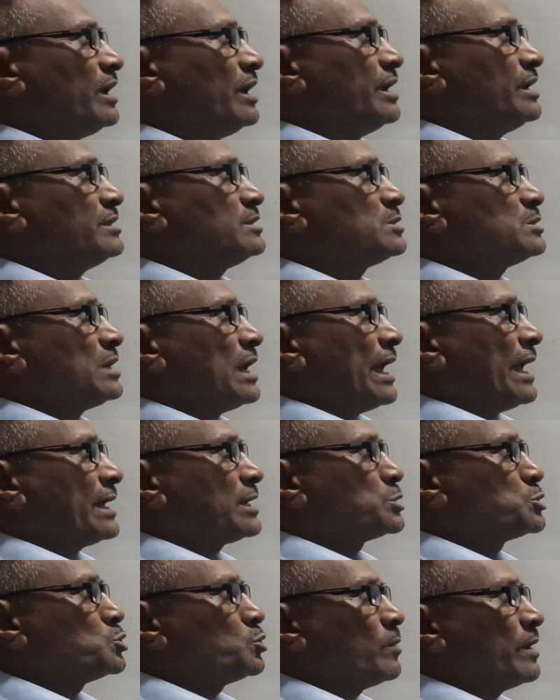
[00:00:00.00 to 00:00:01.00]
is
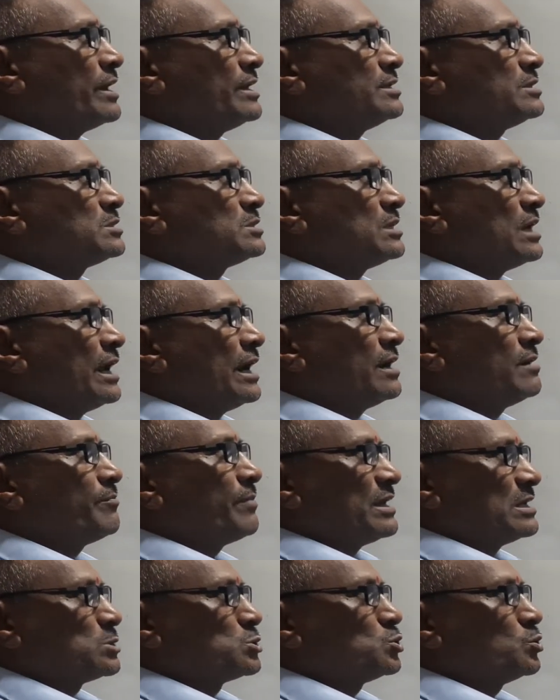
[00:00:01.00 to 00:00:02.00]
active voice and
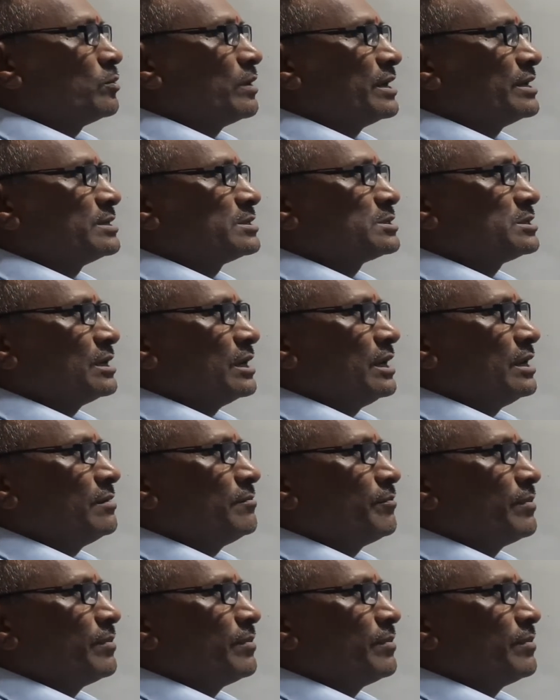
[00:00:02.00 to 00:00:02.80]
passive voice in